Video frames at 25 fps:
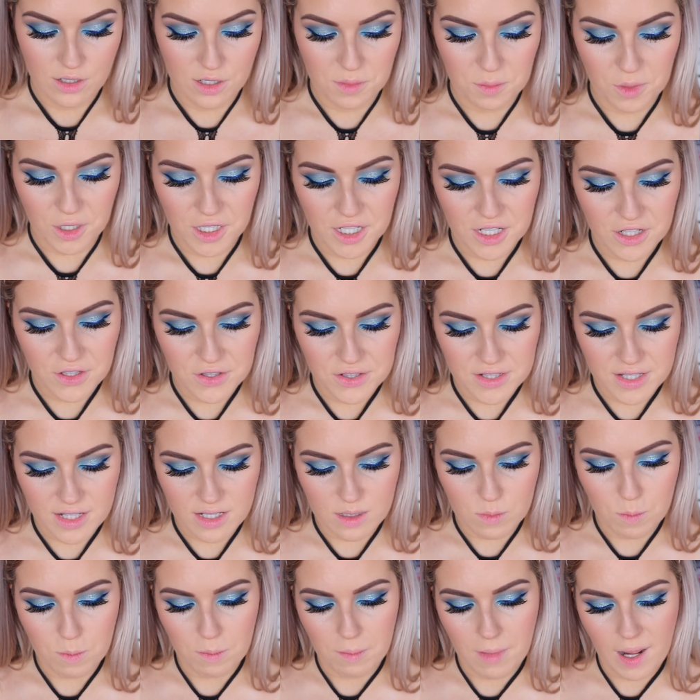So I'm gonna use
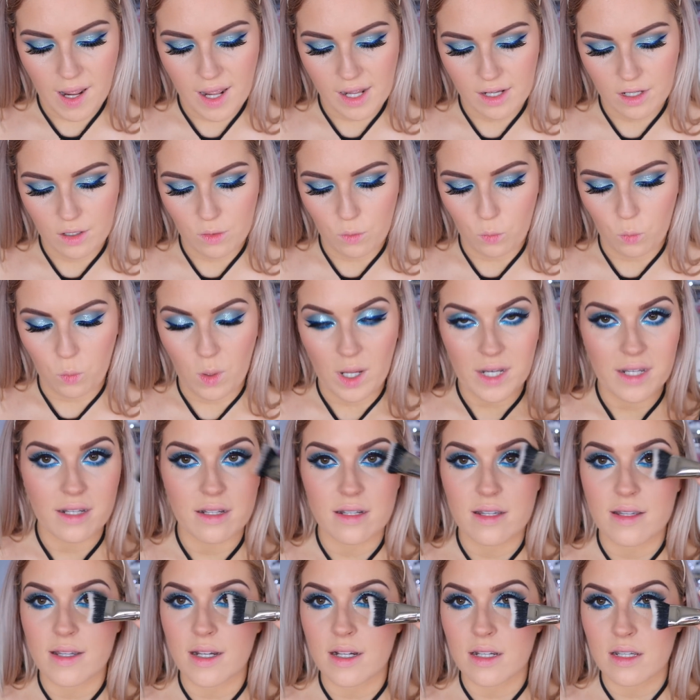this MAC
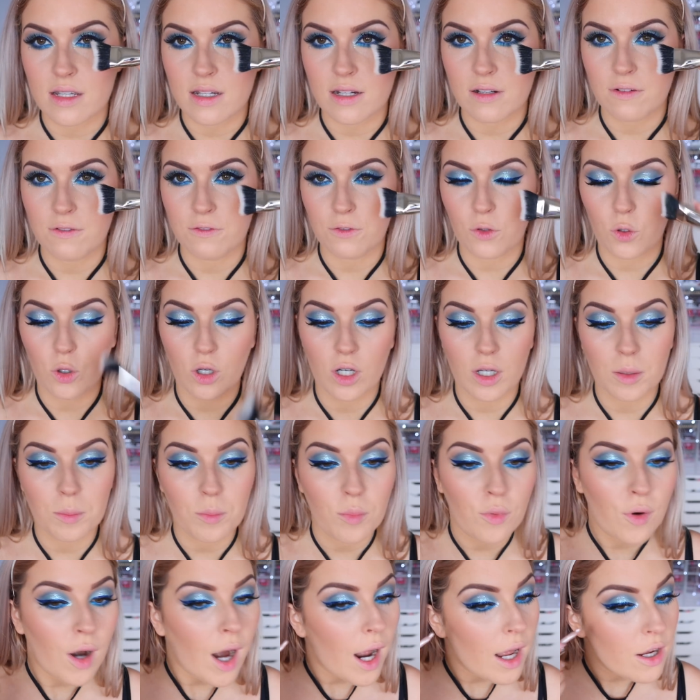164
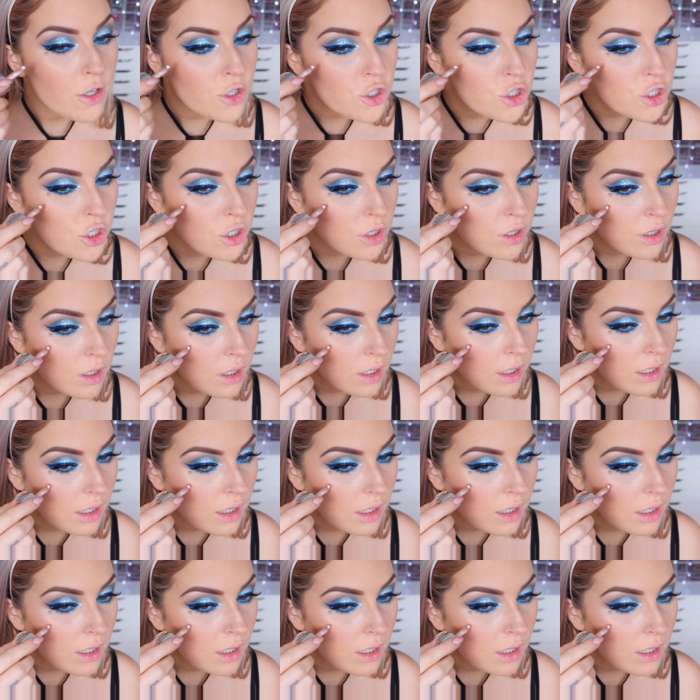brush